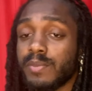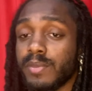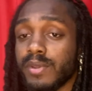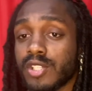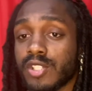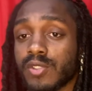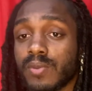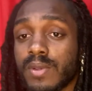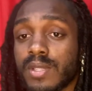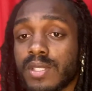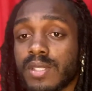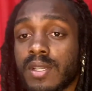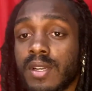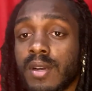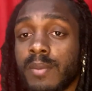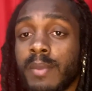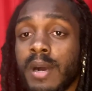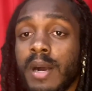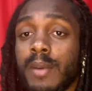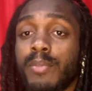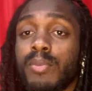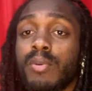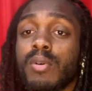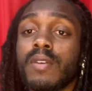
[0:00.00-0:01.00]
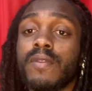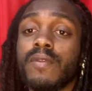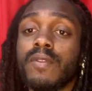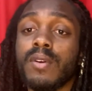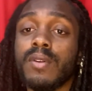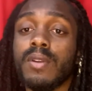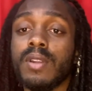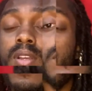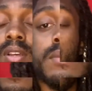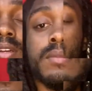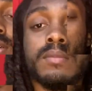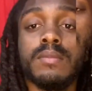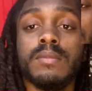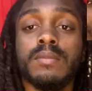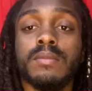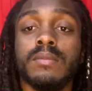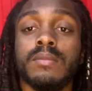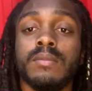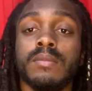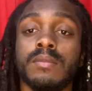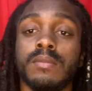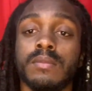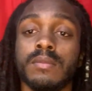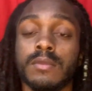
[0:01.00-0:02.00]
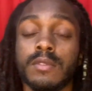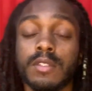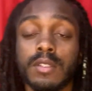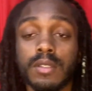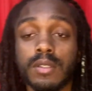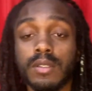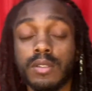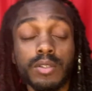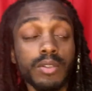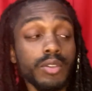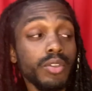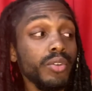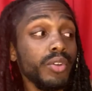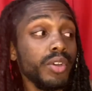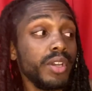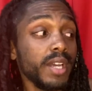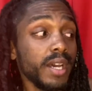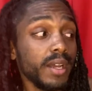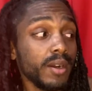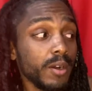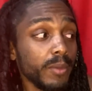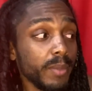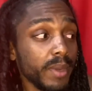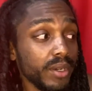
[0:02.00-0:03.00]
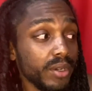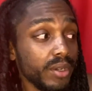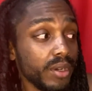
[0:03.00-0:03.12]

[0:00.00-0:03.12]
been switching up my portfolio. You can kind of hear my